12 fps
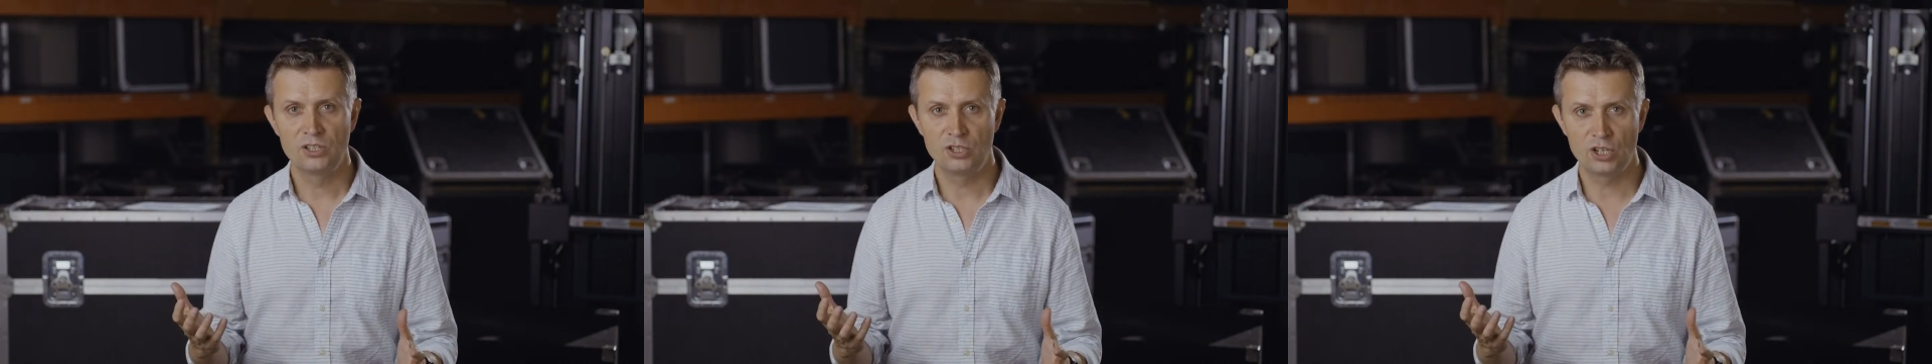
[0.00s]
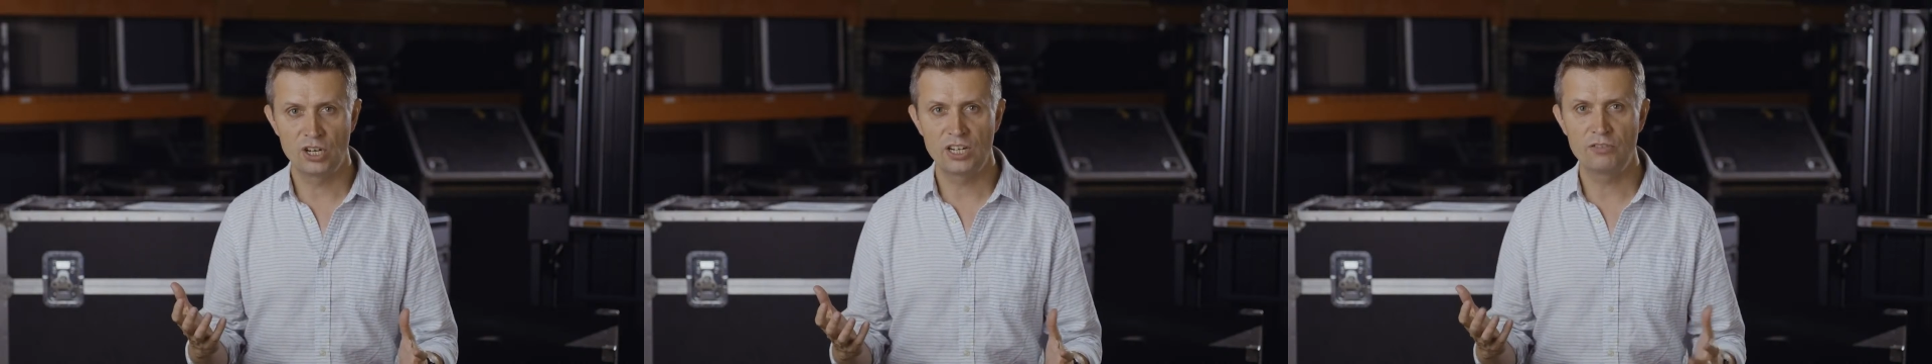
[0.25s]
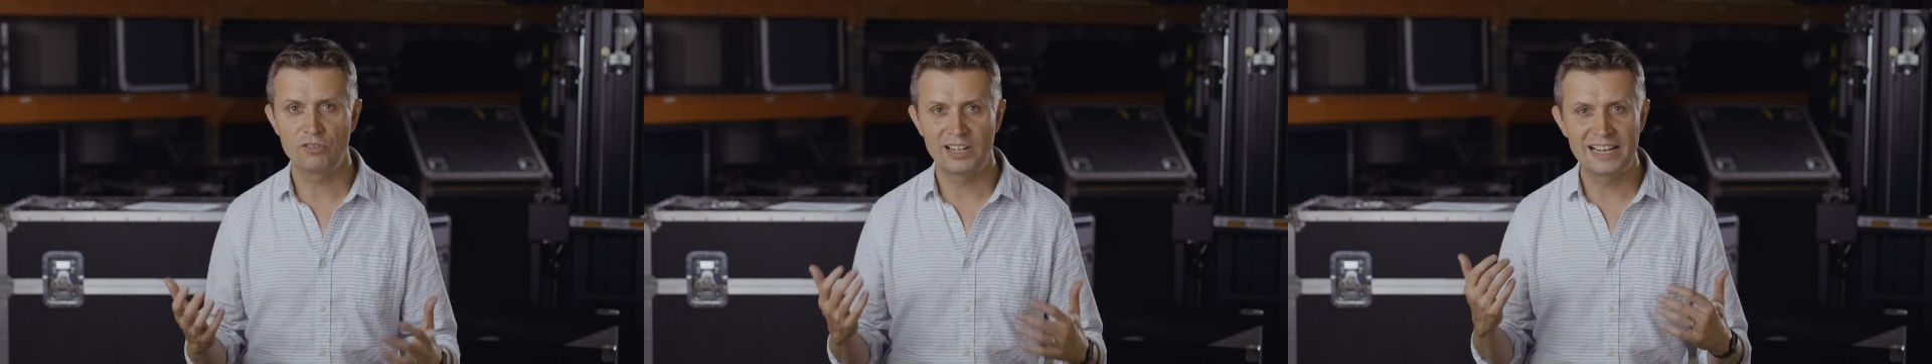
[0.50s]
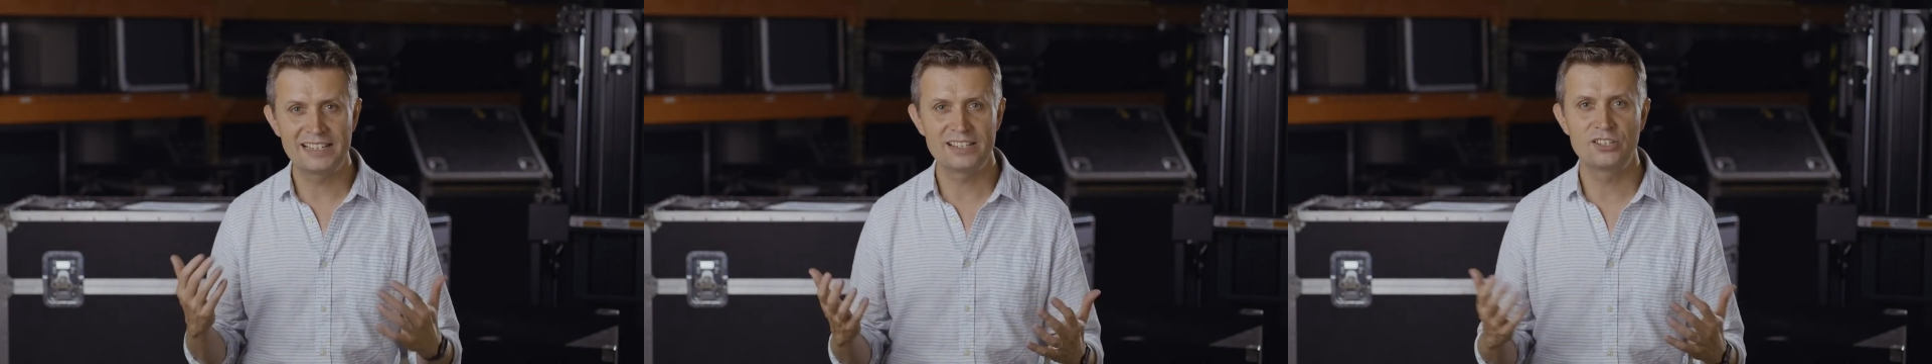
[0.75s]
journey
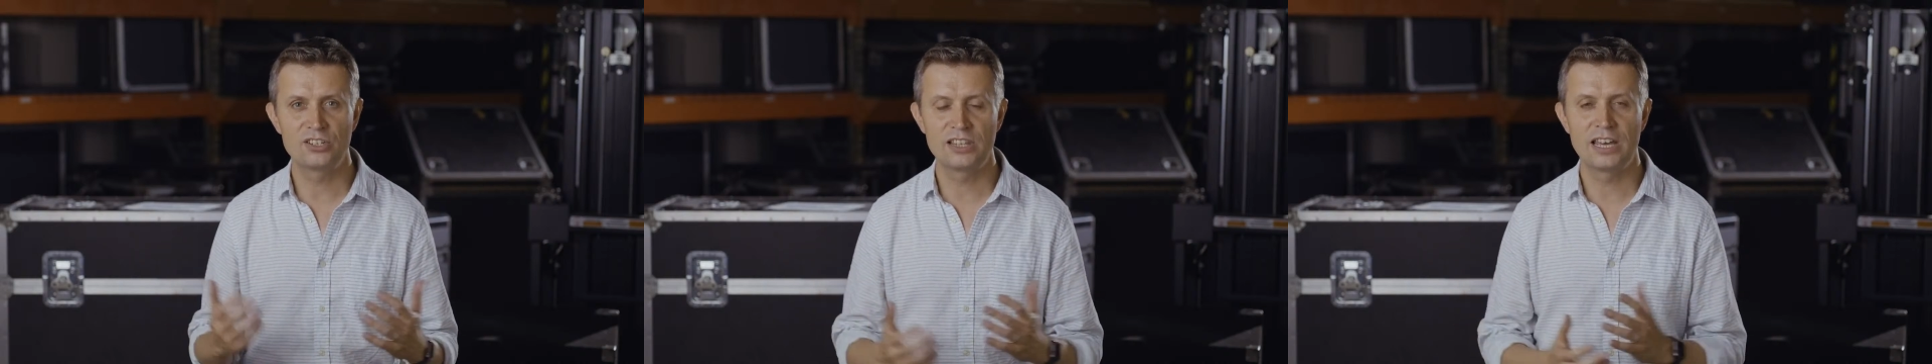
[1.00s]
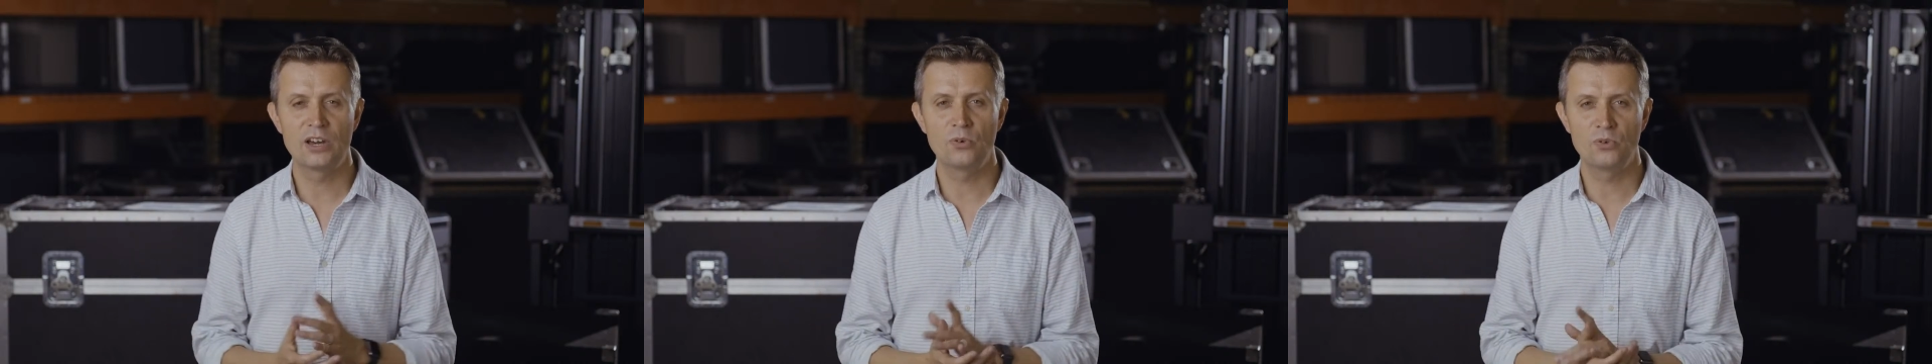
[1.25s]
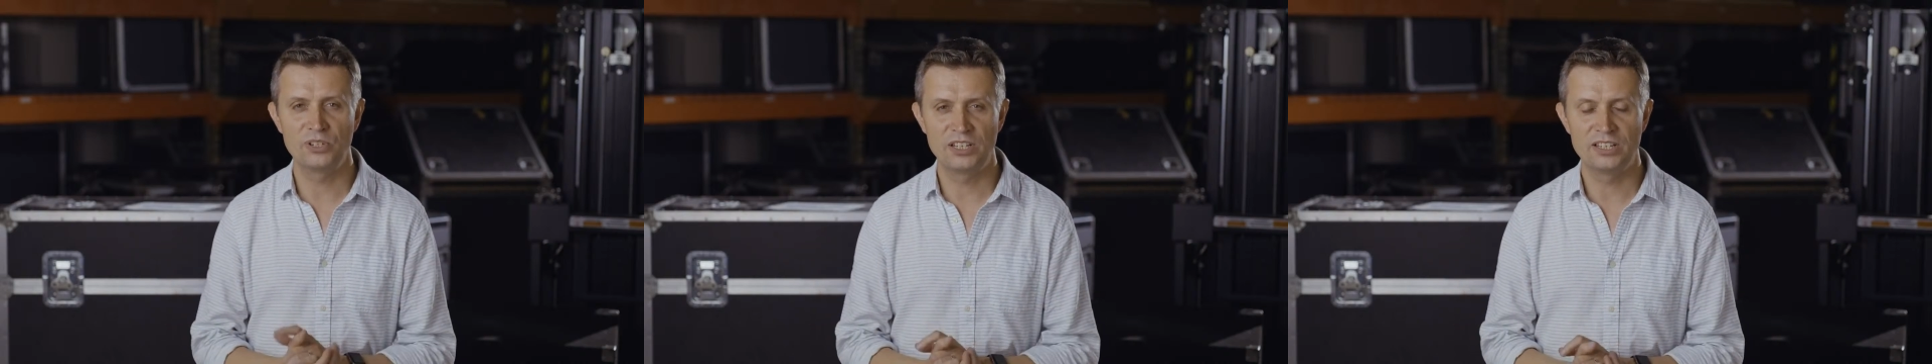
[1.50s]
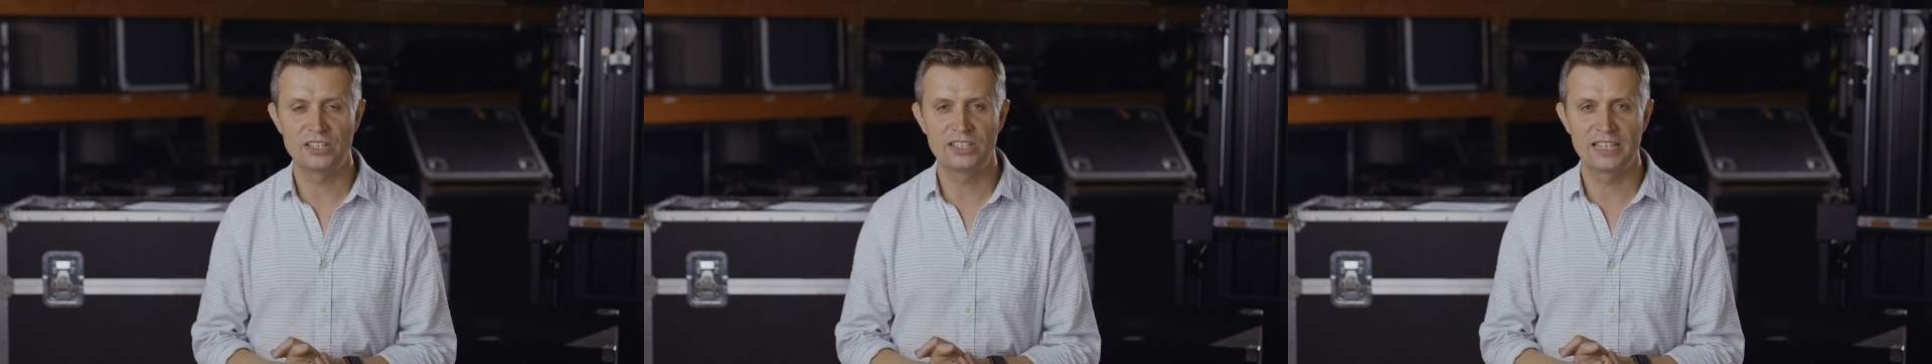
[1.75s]
related to their
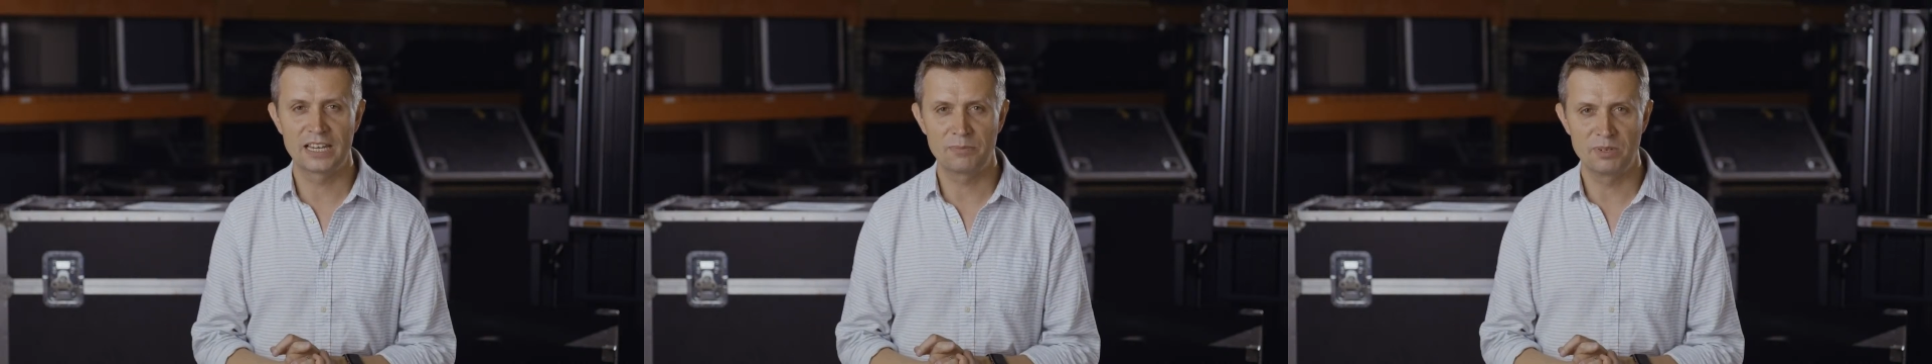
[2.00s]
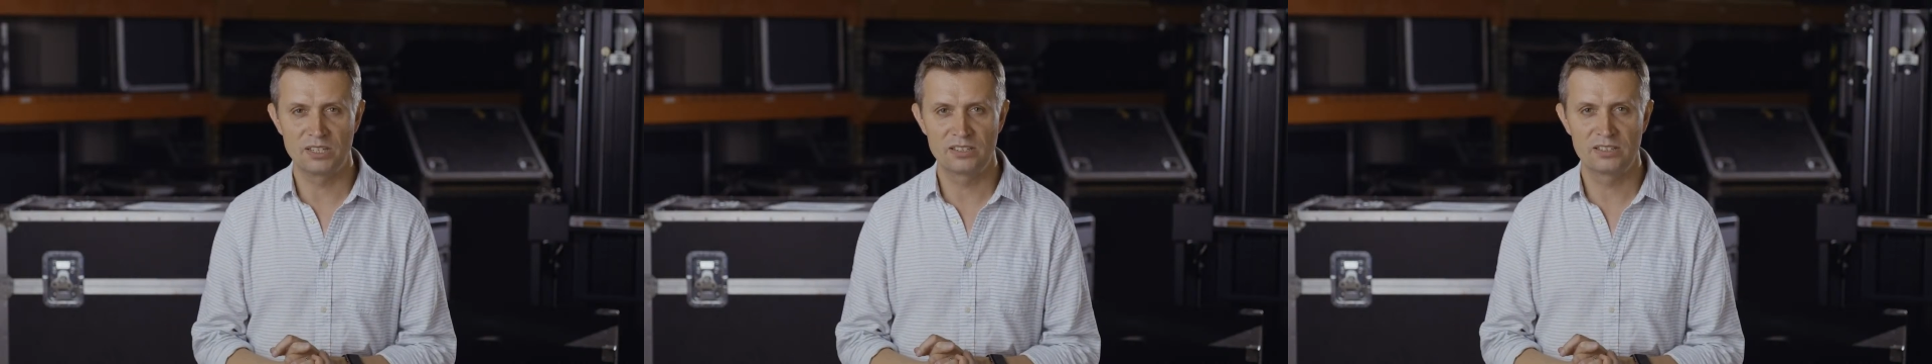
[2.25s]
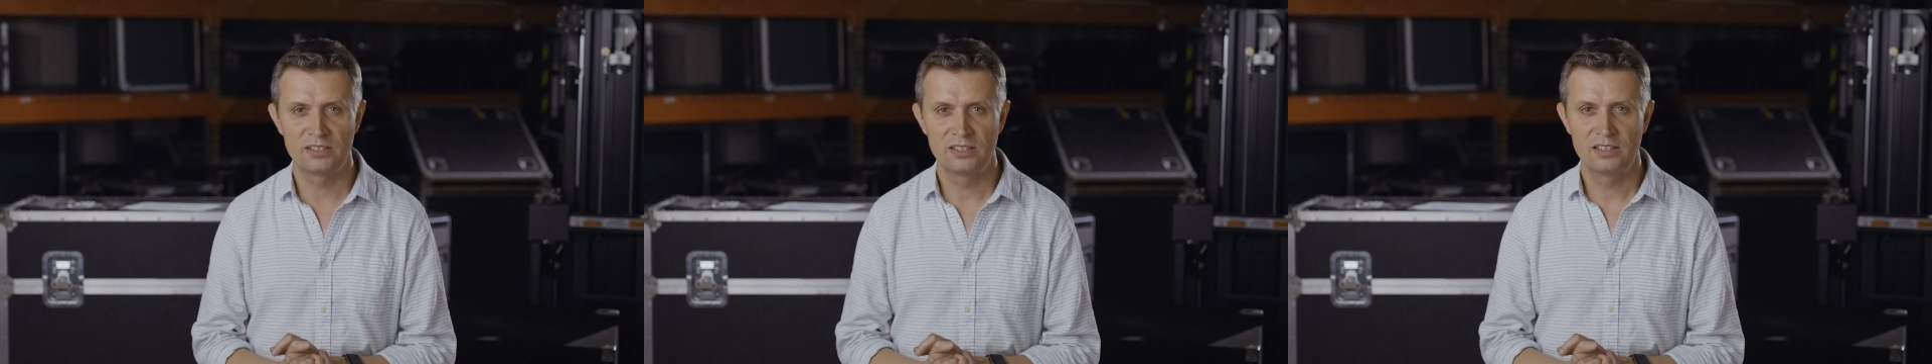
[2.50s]
audience segment.